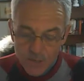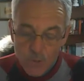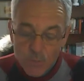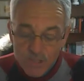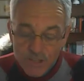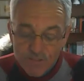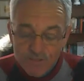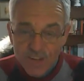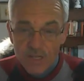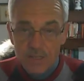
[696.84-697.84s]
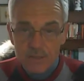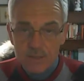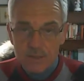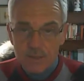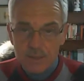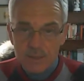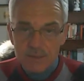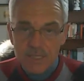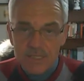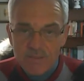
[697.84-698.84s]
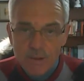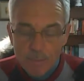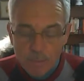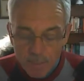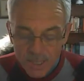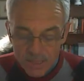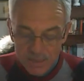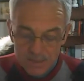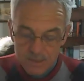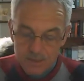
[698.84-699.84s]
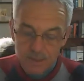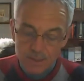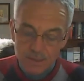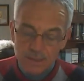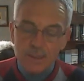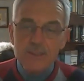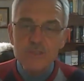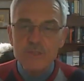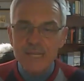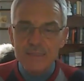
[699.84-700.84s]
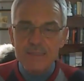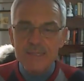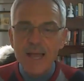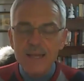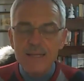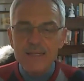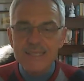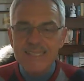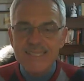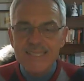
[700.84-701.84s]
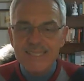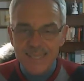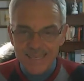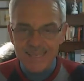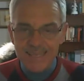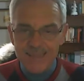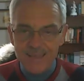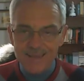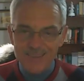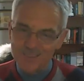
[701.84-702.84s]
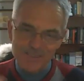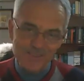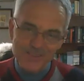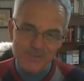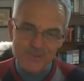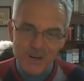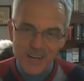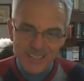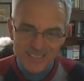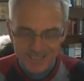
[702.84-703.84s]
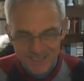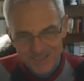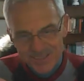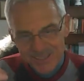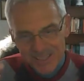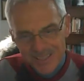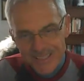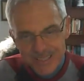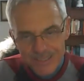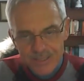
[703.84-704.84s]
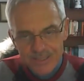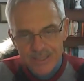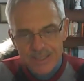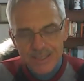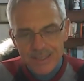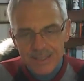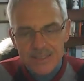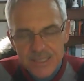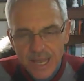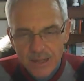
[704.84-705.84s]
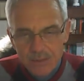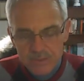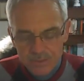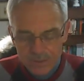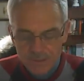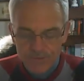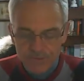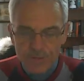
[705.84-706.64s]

We were the first that ever burst into that silent sea." Great, as you can see, the sound of